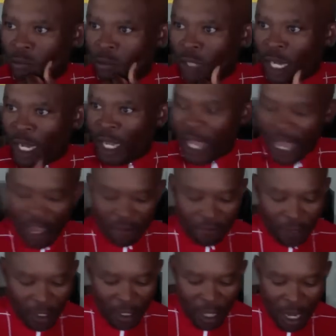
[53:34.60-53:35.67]
I have
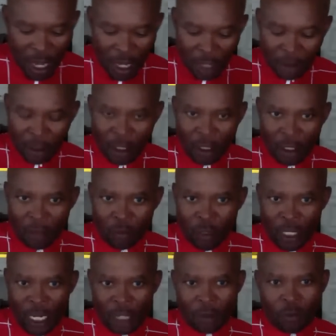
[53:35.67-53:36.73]
a uh,
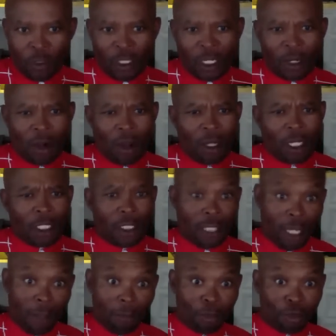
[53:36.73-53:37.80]
what I what they call a
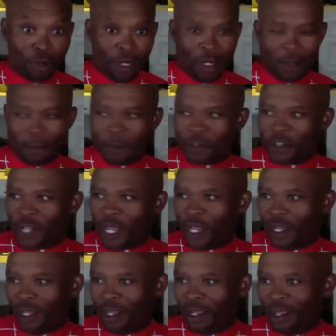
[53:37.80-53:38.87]
dumb trainer per
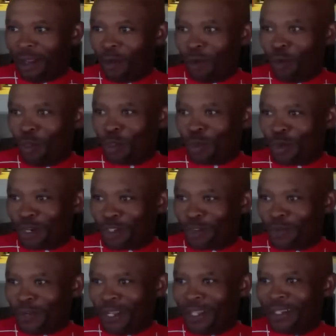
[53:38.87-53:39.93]
se, which works
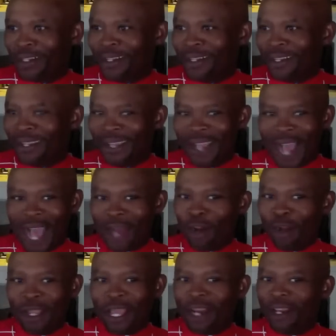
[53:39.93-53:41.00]
fine. I
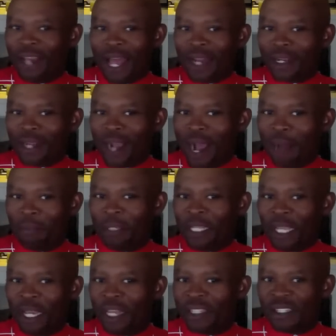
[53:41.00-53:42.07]
don't get a lot of
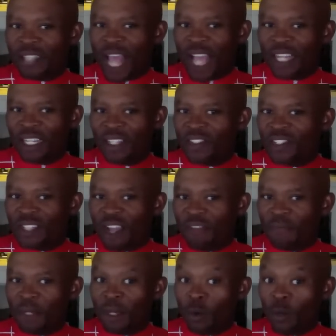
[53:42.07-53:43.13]
complicated cycling stuff
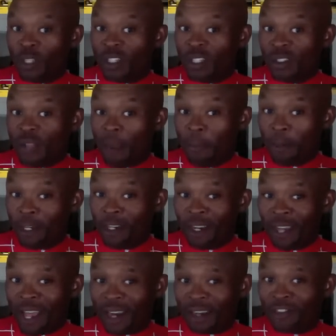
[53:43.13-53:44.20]
because once I start putting a
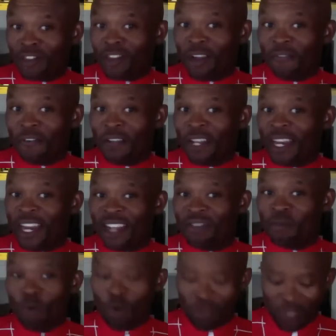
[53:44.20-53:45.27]
lot of stuff on it, it has
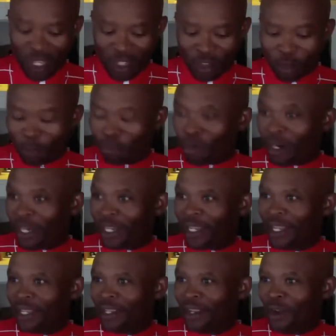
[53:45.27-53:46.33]
more things to break.
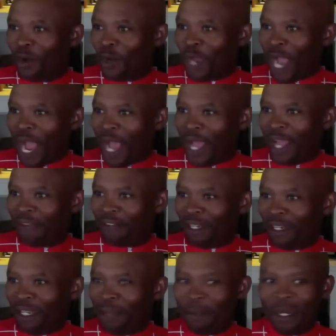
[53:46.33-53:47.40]
I have a
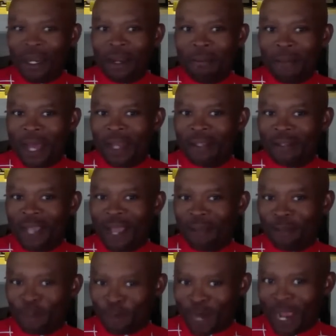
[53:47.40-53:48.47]
limited amount of time
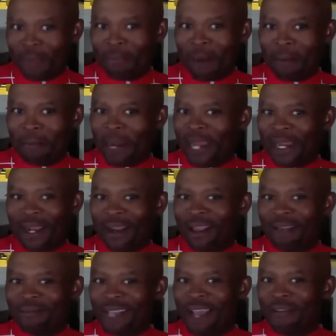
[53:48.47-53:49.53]
to ride my bike. I don't
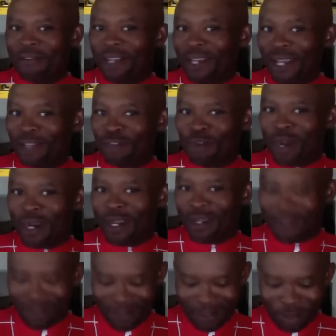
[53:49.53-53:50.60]
have time for
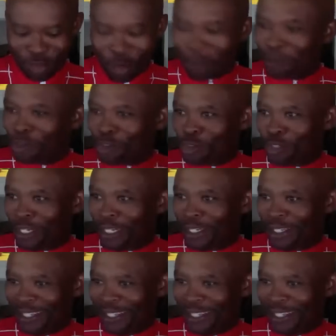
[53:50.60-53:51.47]
electronic troubleshooting.